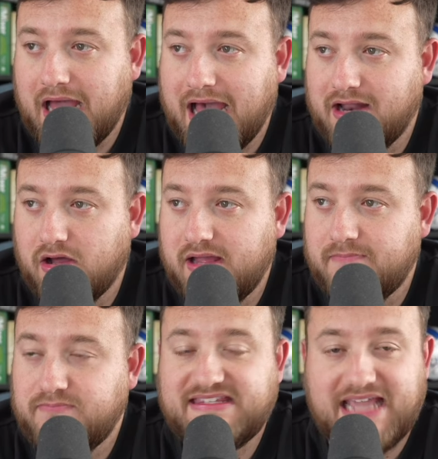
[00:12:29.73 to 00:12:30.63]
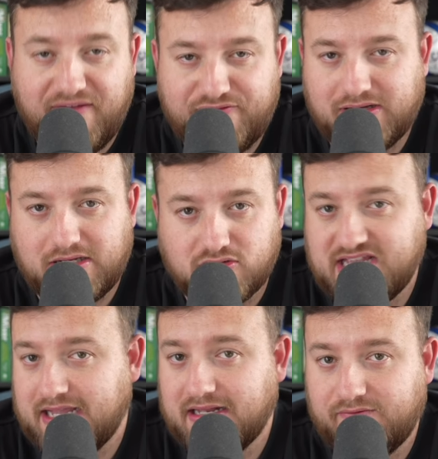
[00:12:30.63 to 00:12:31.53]
and I am definitely not
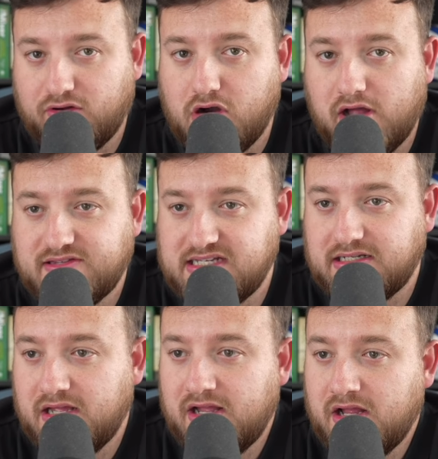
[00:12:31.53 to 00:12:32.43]
taking it for granted.